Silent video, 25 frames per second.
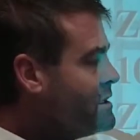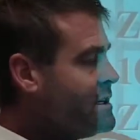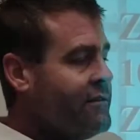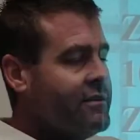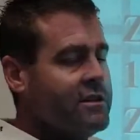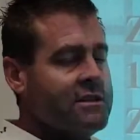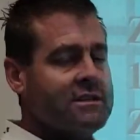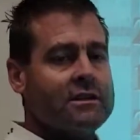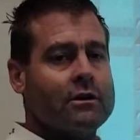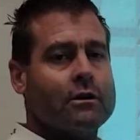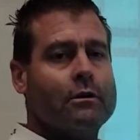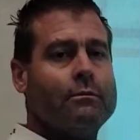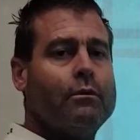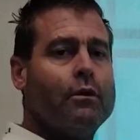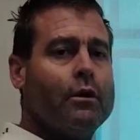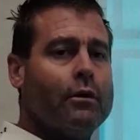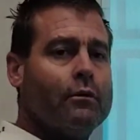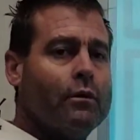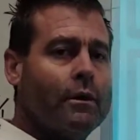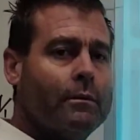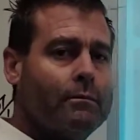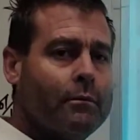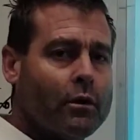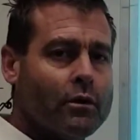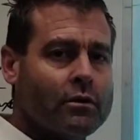of a
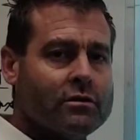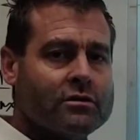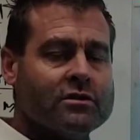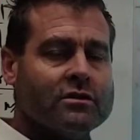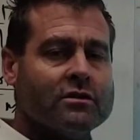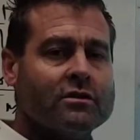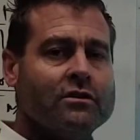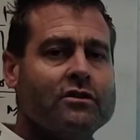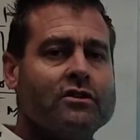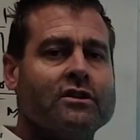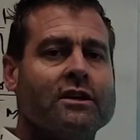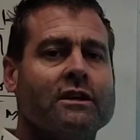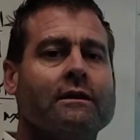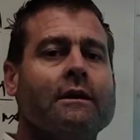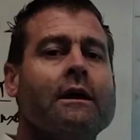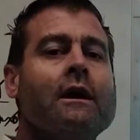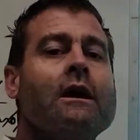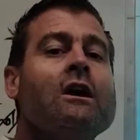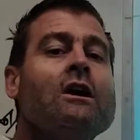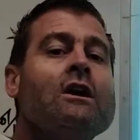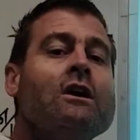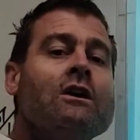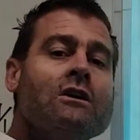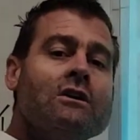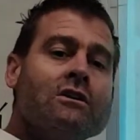0.1 molar solution?
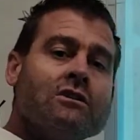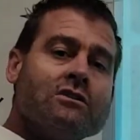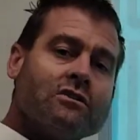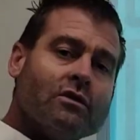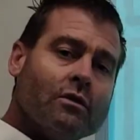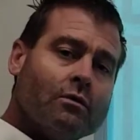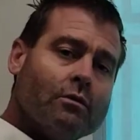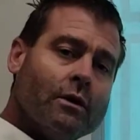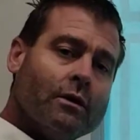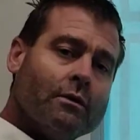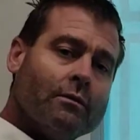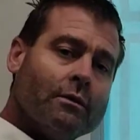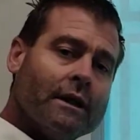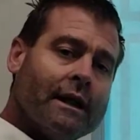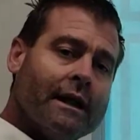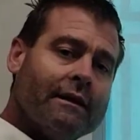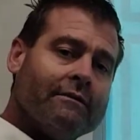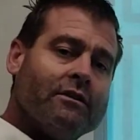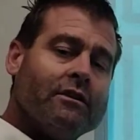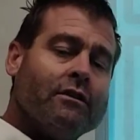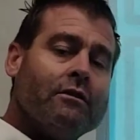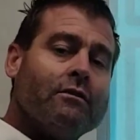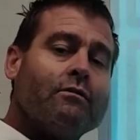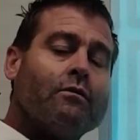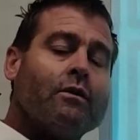So what are we going to have
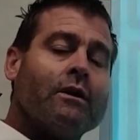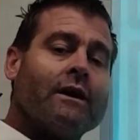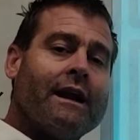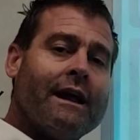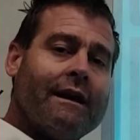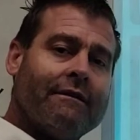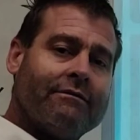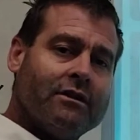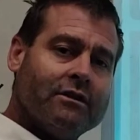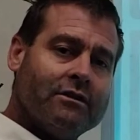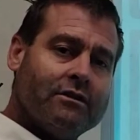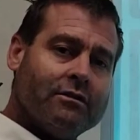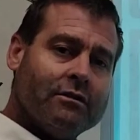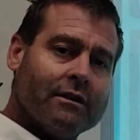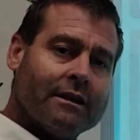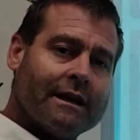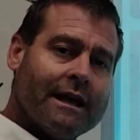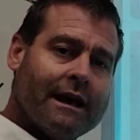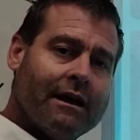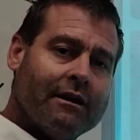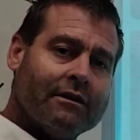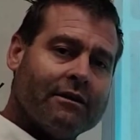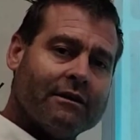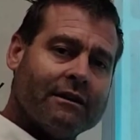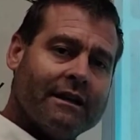to do? We're going to have to do a
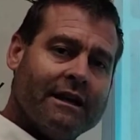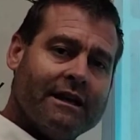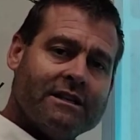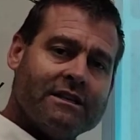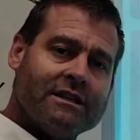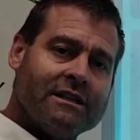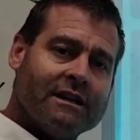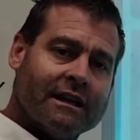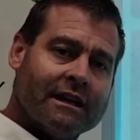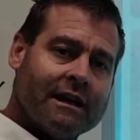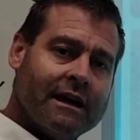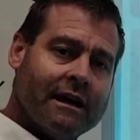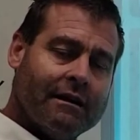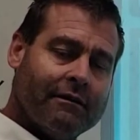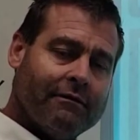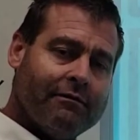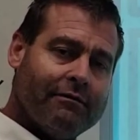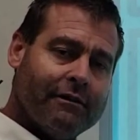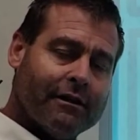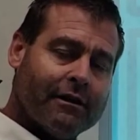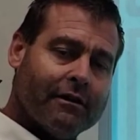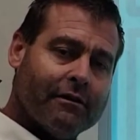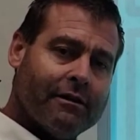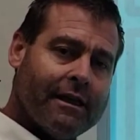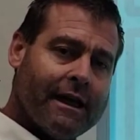calculation to kind of
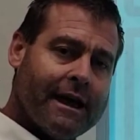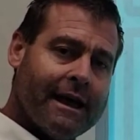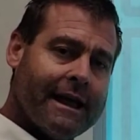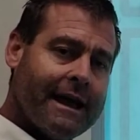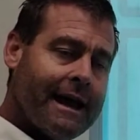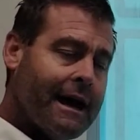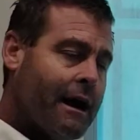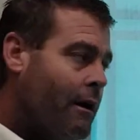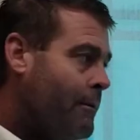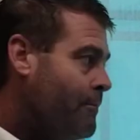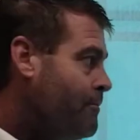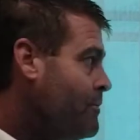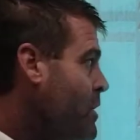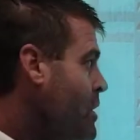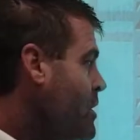figure that out.